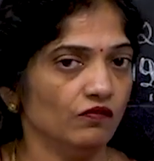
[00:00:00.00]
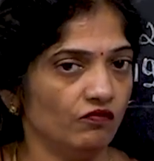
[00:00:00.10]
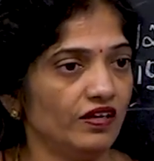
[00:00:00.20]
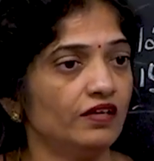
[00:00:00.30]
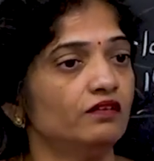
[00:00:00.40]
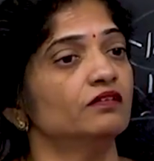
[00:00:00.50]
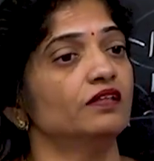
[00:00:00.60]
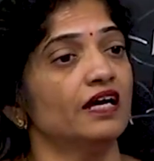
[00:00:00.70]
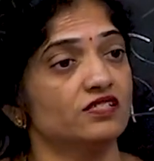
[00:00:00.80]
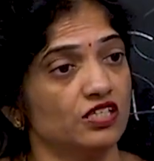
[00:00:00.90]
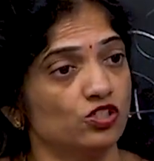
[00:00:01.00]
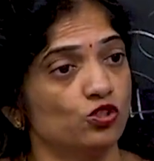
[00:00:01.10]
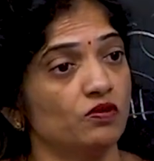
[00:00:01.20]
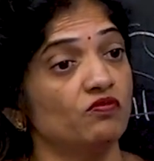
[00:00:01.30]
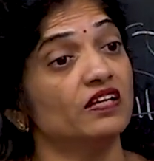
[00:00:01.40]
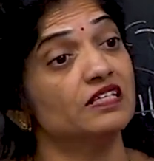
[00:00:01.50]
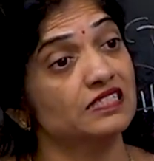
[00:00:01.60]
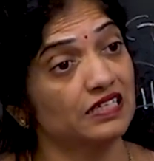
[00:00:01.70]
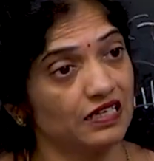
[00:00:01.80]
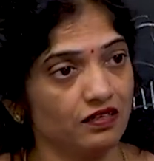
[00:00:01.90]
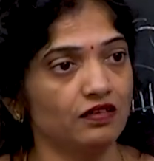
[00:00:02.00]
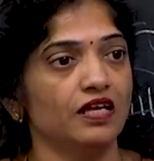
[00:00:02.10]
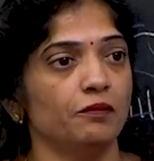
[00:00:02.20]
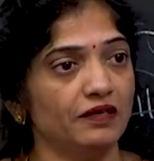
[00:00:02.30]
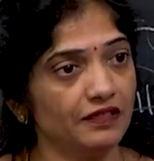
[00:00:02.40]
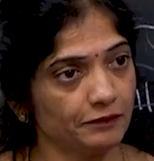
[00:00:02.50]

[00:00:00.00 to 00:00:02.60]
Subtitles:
where they are said to be very skilled labor,